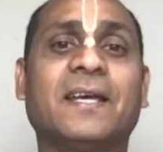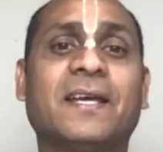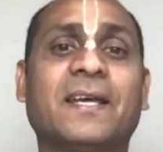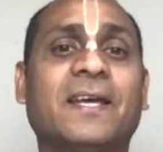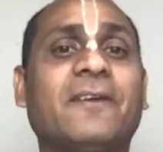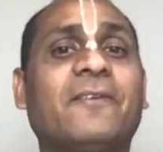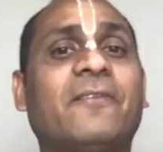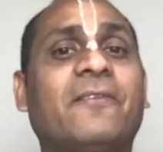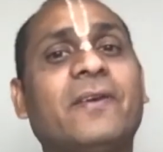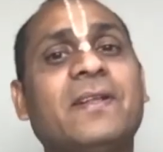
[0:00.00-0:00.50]

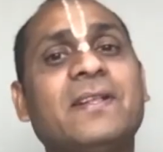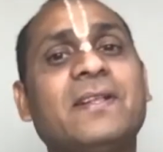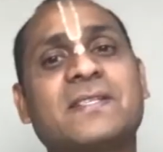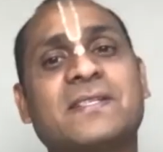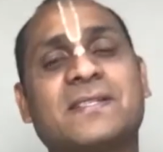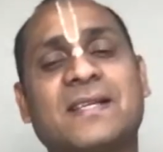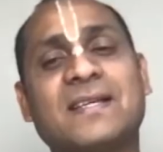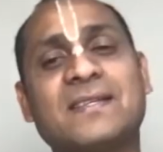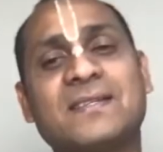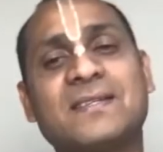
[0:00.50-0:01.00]
he feels
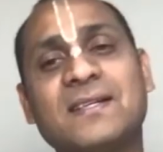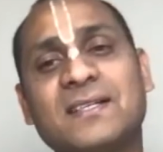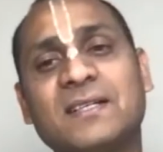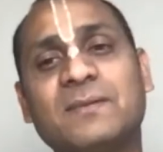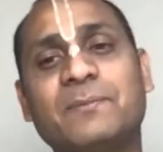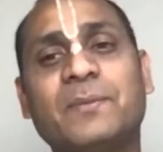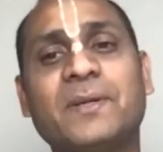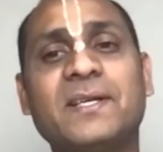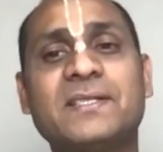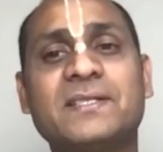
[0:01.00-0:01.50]

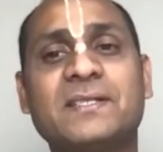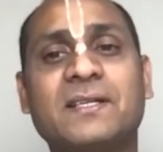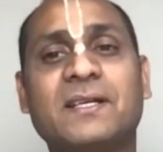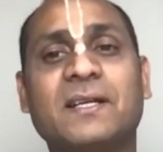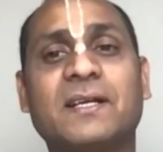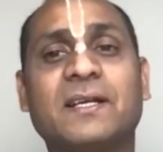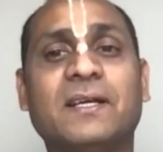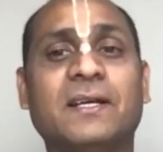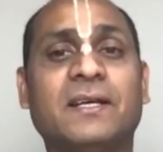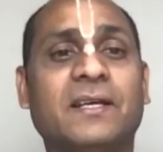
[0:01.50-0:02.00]
transcendental
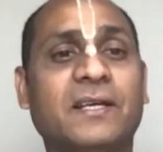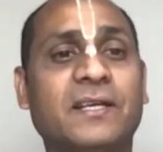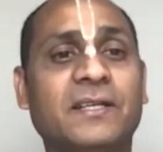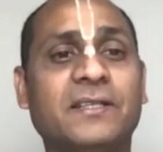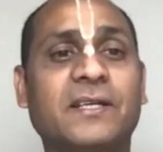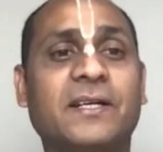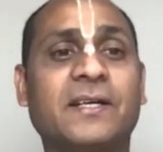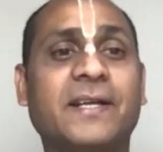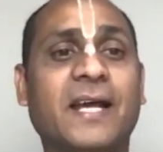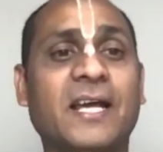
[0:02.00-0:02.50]
pleasure in
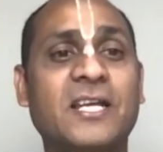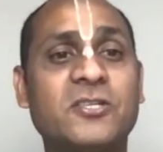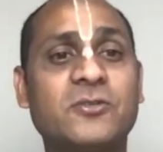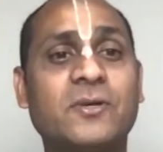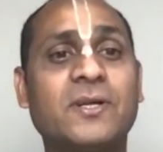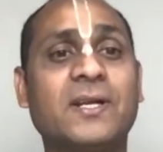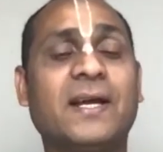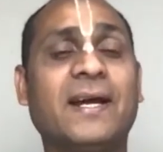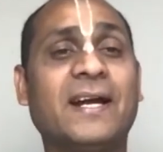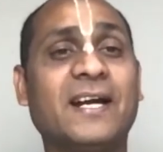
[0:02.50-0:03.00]
the
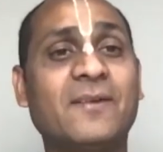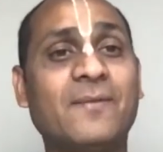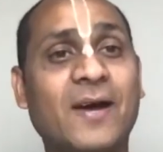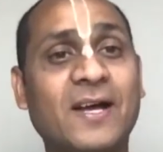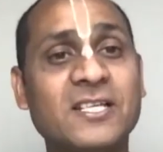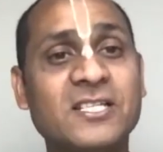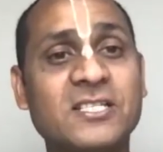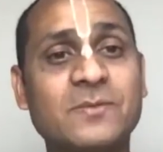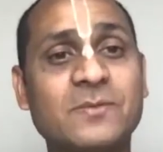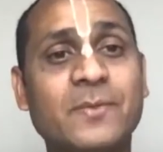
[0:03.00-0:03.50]
gradual
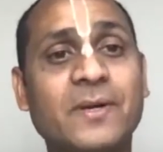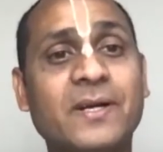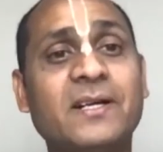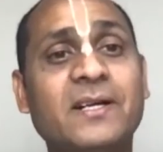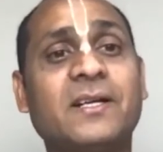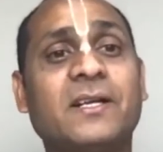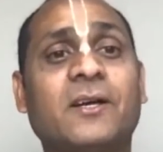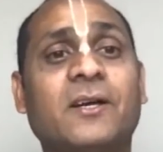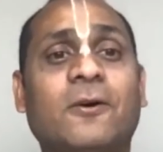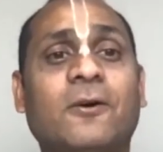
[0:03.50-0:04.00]

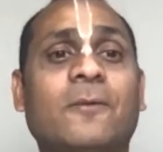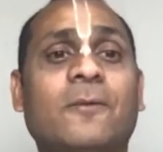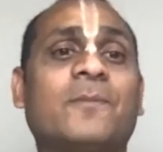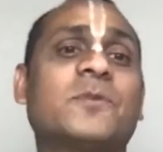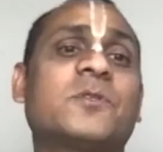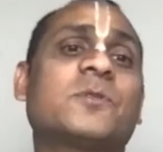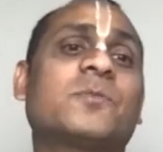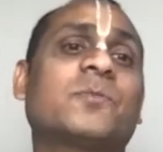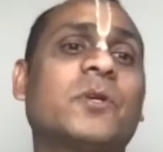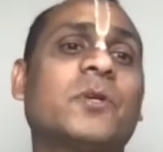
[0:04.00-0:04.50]
advancement of
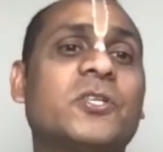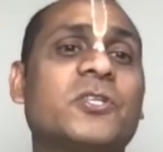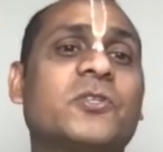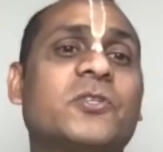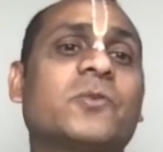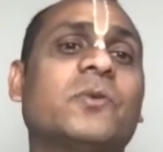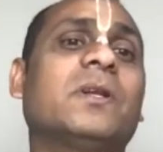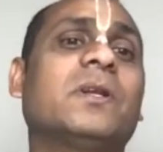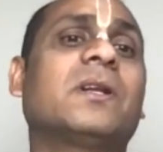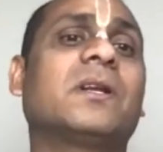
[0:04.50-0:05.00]

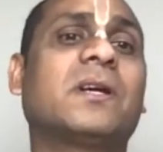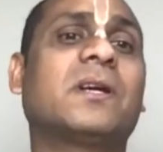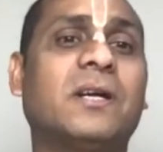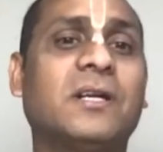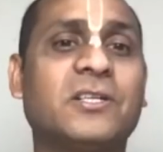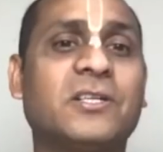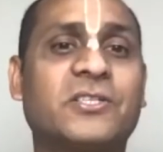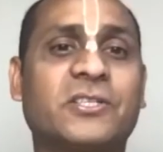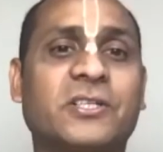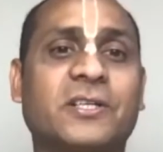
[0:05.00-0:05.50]
spiritual
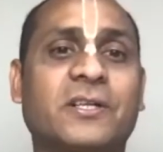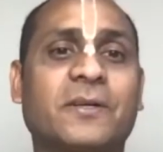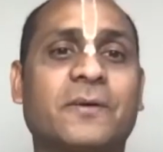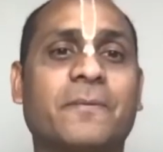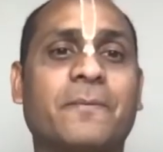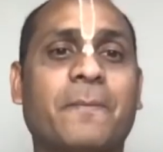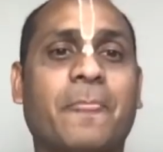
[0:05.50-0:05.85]
culture.